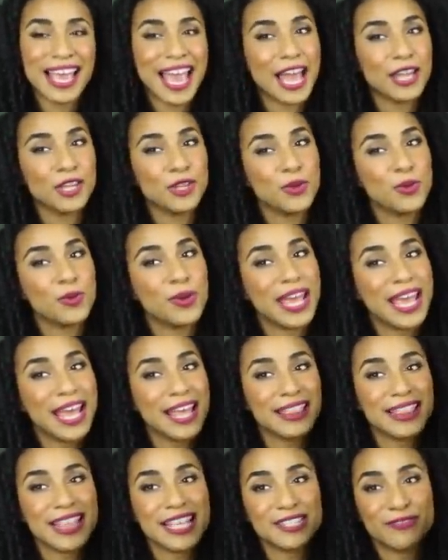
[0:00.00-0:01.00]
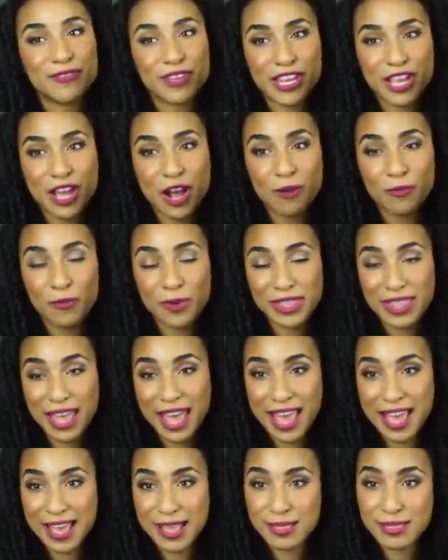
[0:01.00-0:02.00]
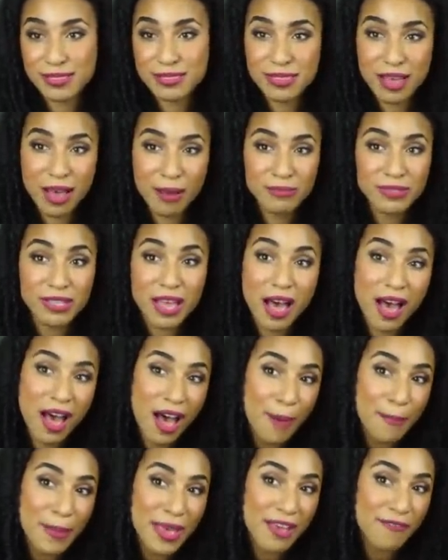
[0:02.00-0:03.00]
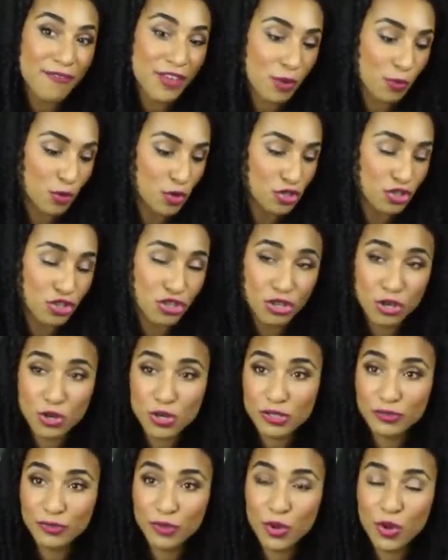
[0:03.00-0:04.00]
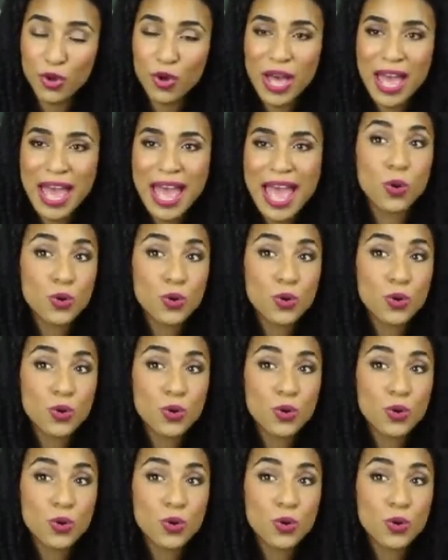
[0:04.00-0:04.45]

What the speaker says: Can you hit this video up with a thumbs up if it was useful?